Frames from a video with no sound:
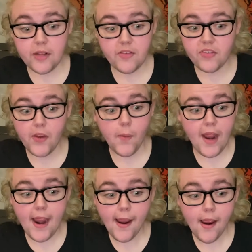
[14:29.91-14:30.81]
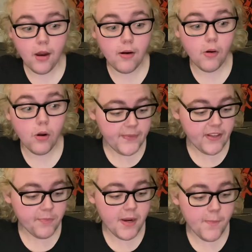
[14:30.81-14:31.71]
And somehow,
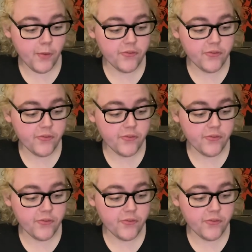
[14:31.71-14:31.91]
these people